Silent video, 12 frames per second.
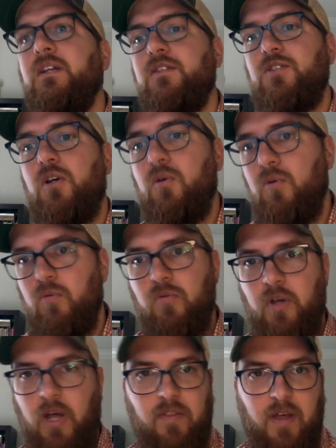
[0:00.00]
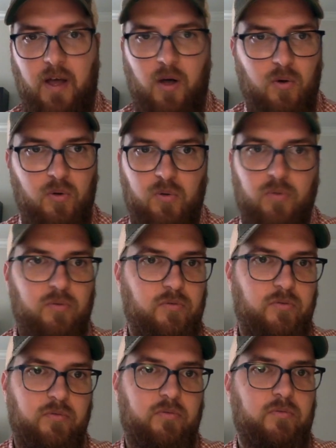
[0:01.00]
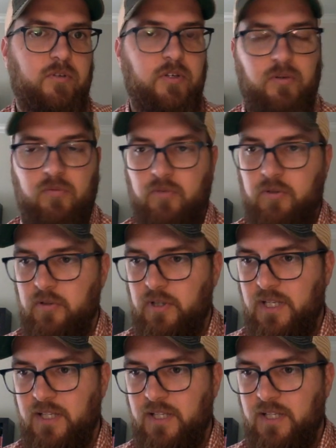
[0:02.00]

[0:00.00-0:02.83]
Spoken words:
So that whole, the